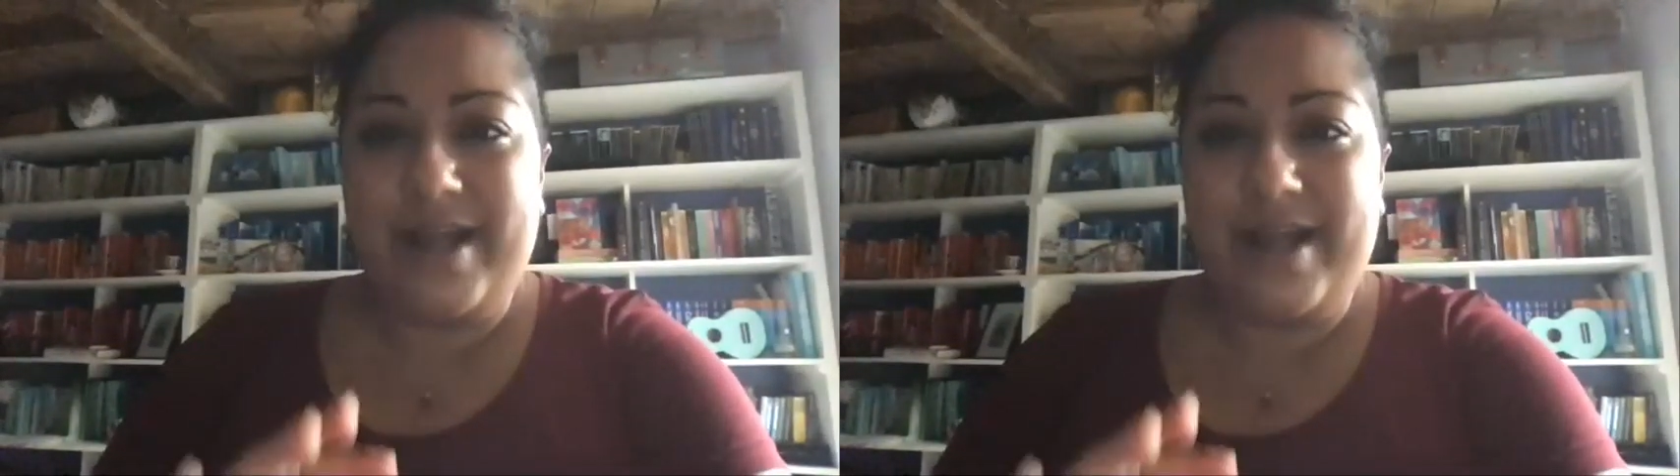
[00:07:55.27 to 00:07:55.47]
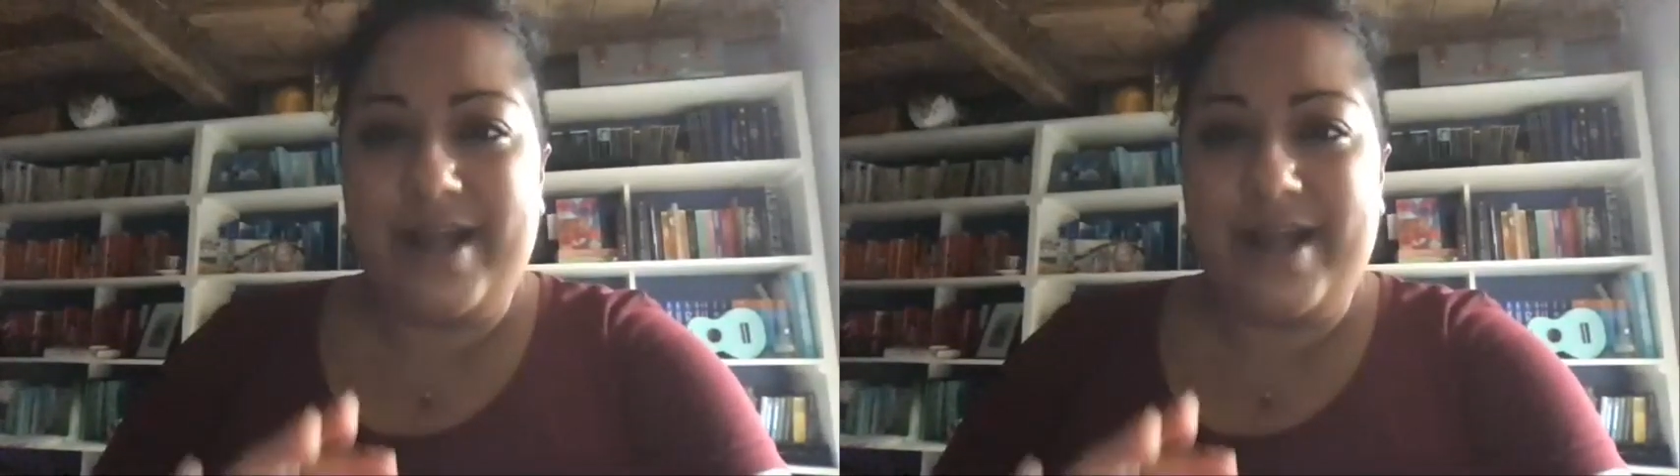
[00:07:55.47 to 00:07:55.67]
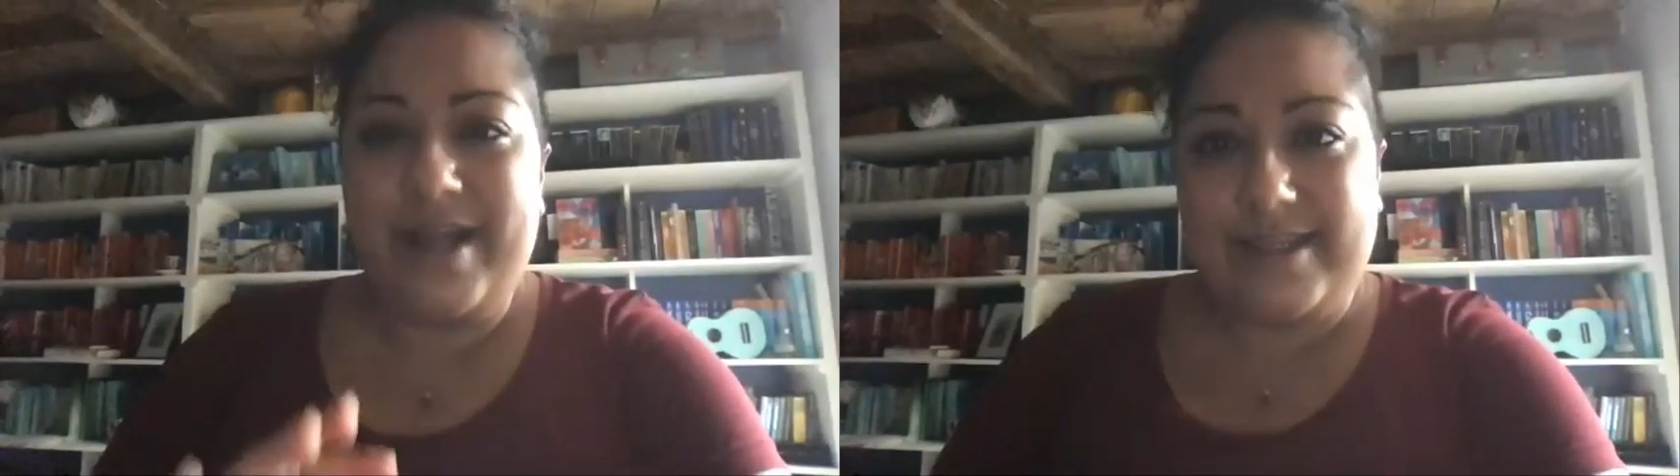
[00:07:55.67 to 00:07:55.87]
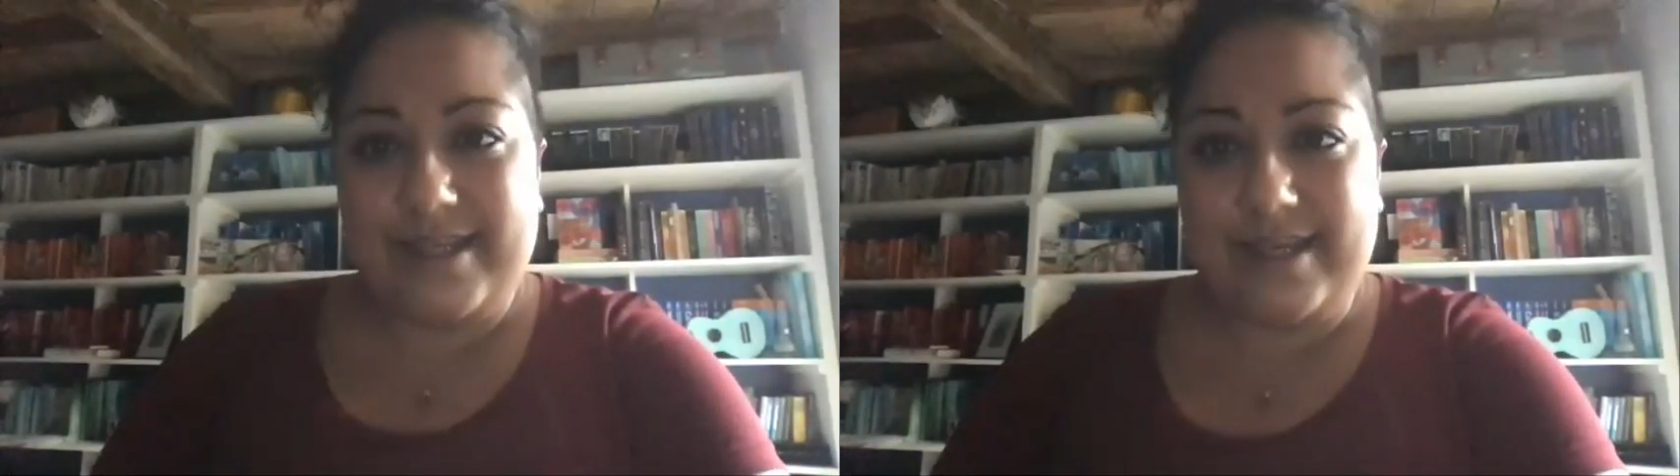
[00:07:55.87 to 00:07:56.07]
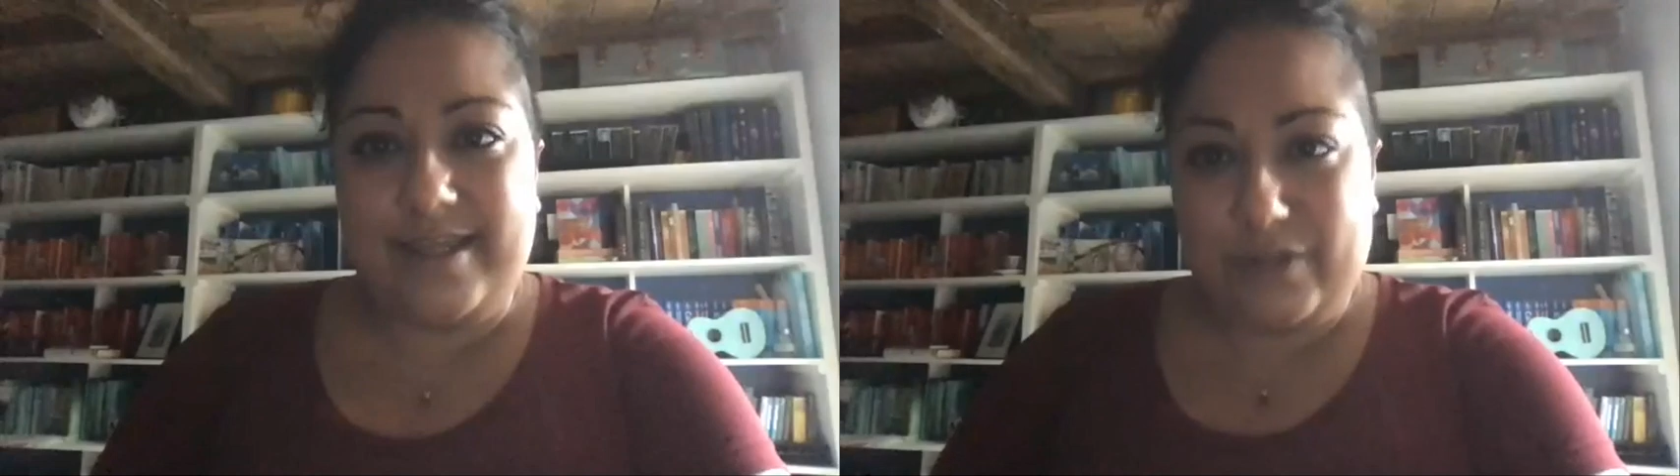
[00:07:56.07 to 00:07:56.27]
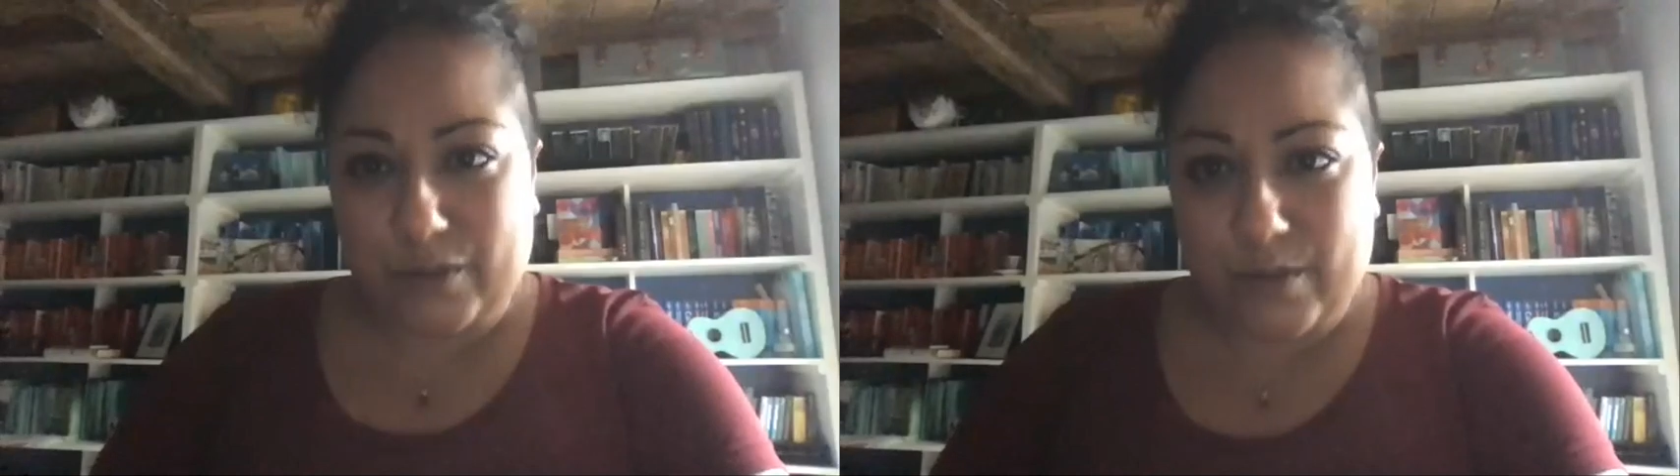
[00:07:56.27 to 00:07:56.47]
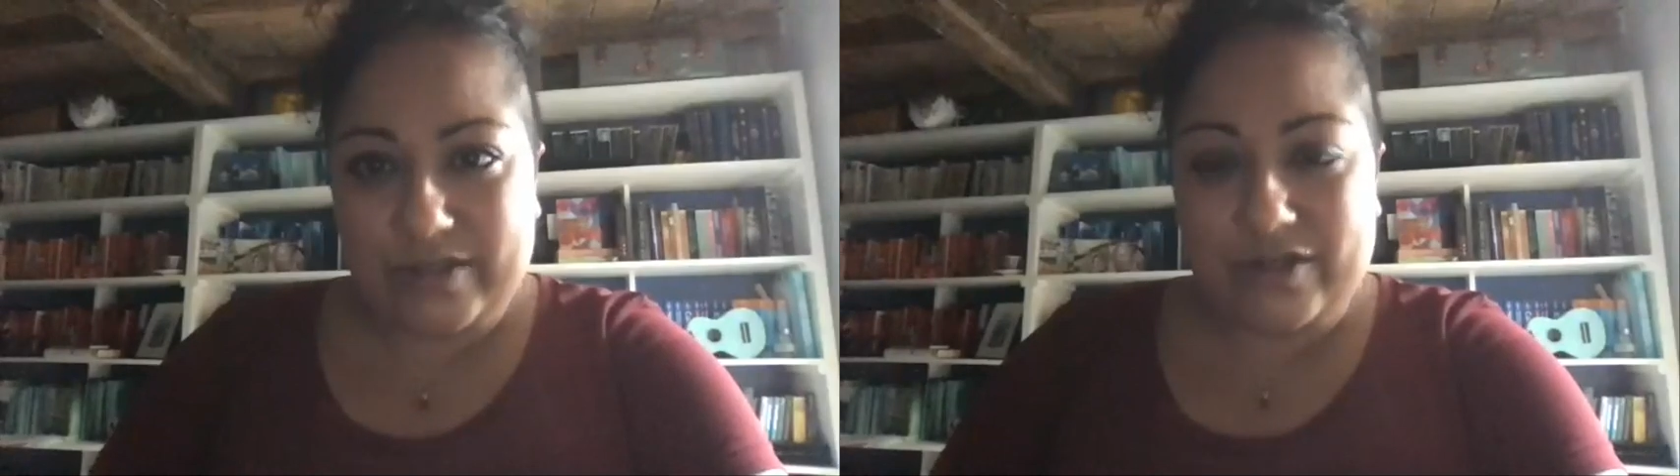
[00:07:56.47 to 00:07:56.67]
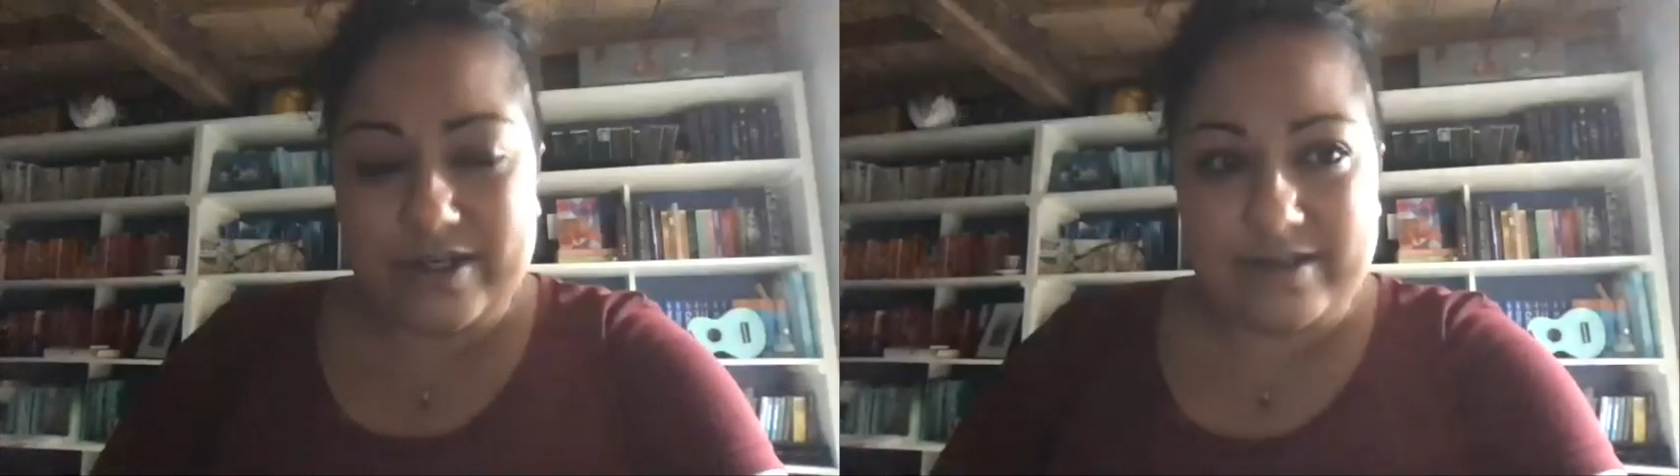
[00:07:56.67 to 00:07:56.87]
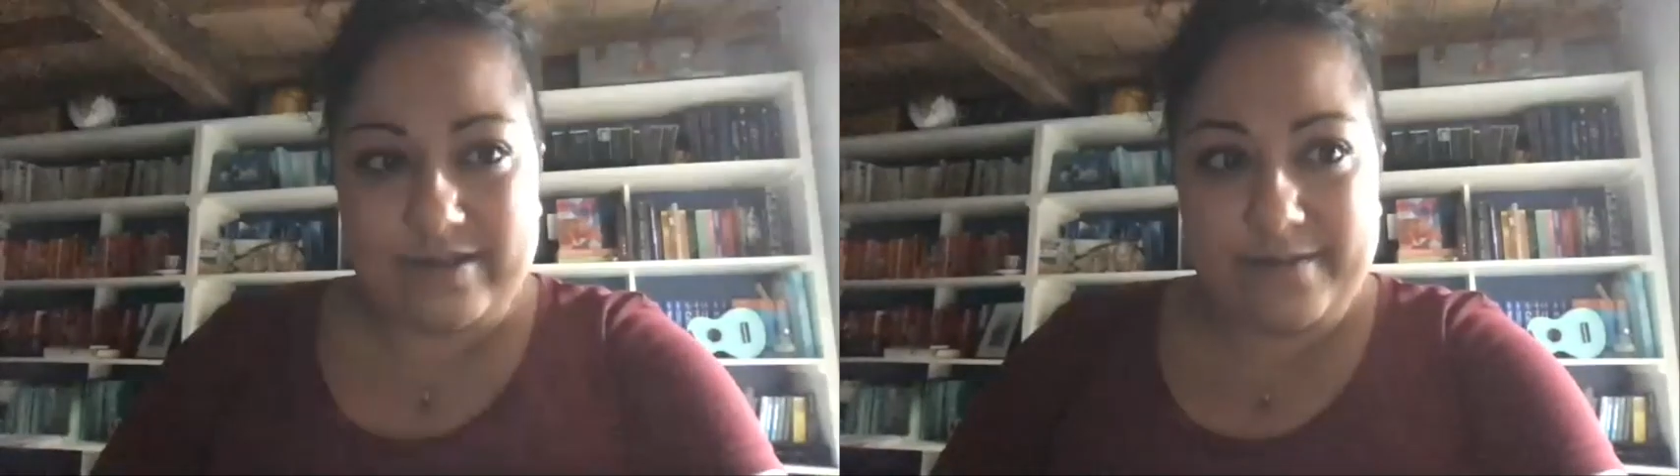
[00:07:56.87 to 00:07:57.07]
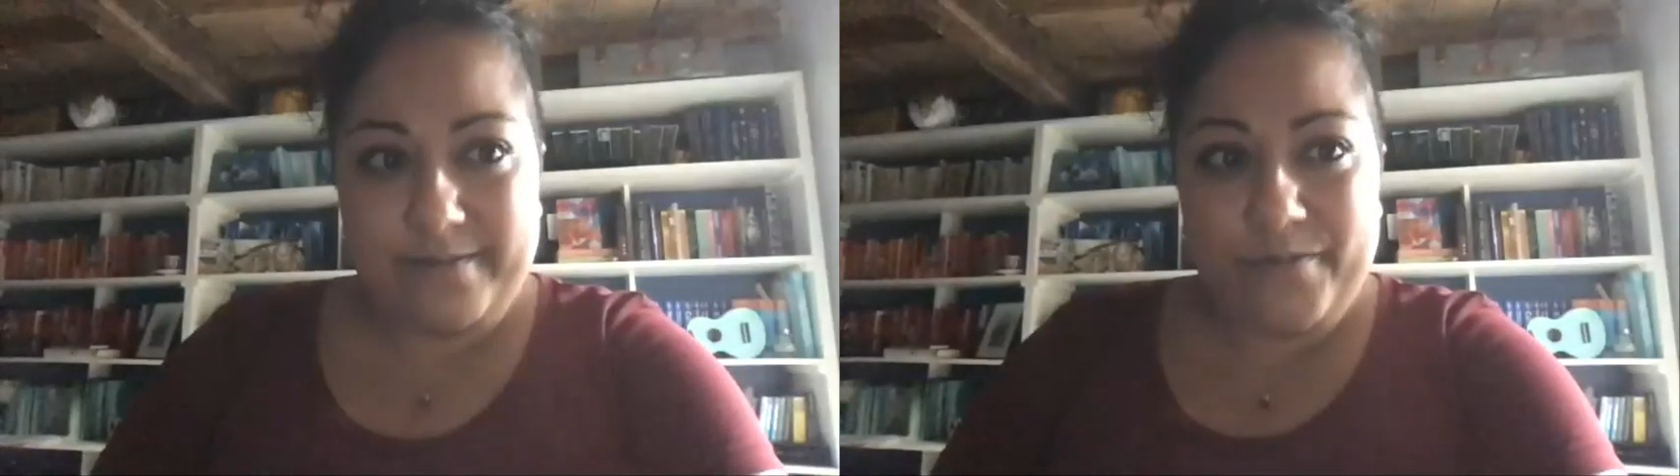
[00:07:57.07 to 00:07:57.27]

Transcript: let's consider these questions.